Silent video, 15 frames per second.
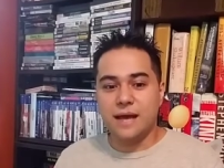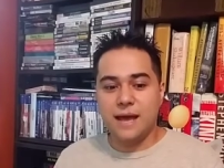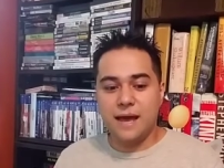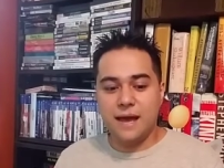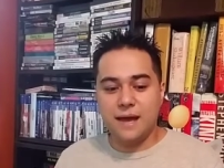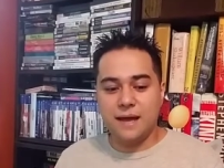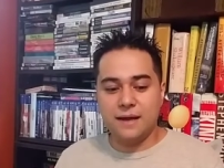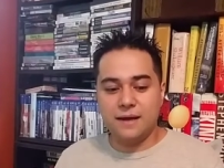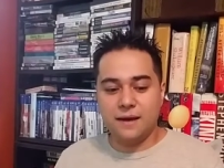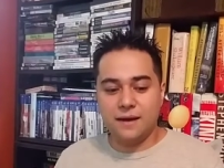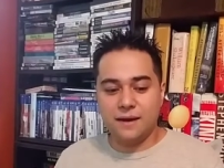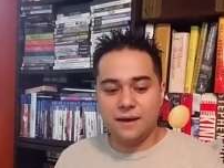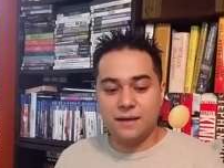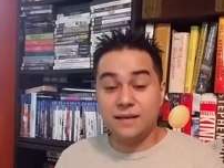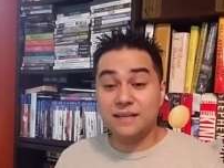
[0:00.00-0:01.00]
And
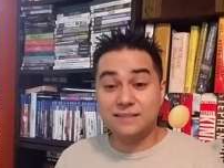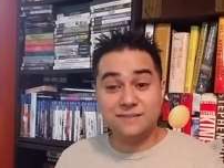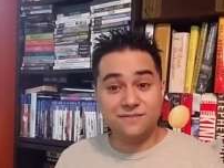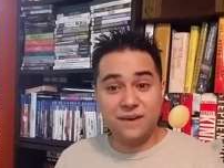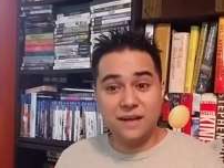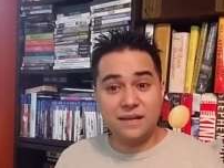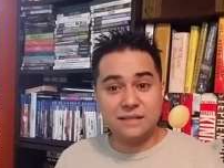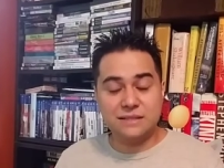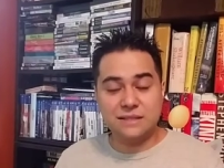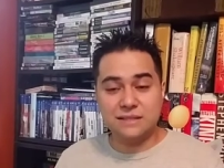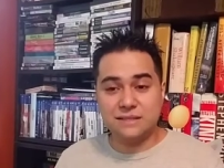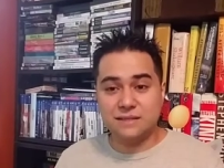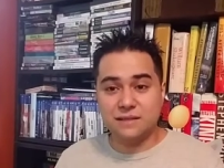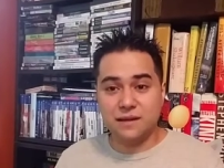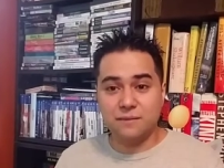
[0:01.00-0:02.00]
uh, he gets invited to
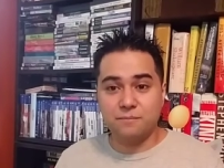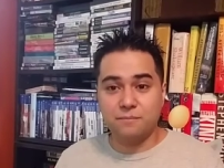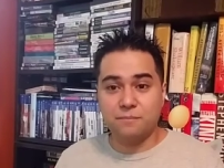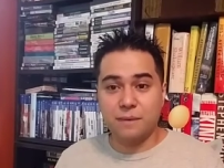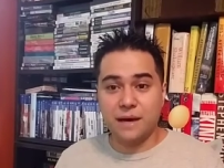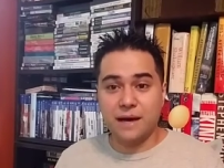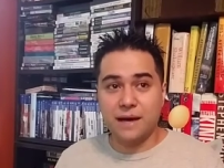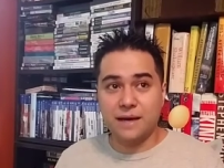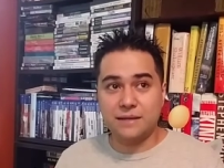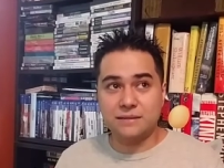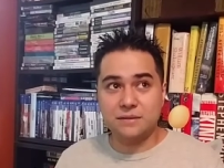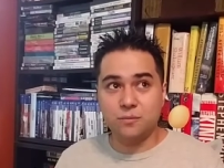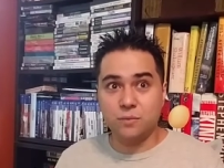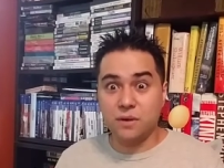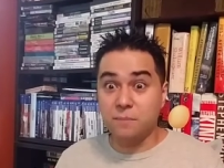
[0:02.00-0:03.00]
this club by
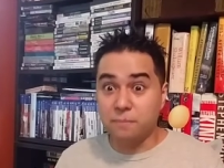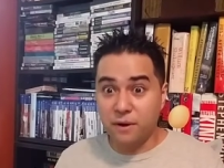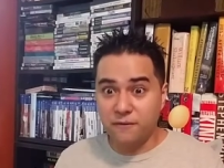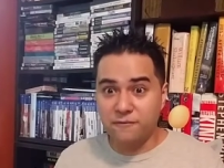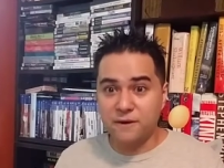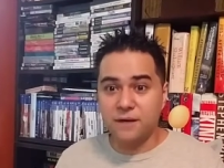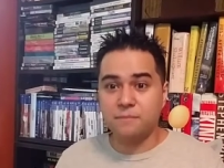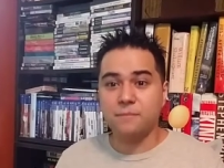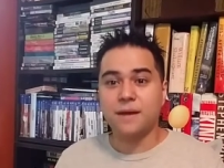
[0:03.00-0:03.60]
someone above him.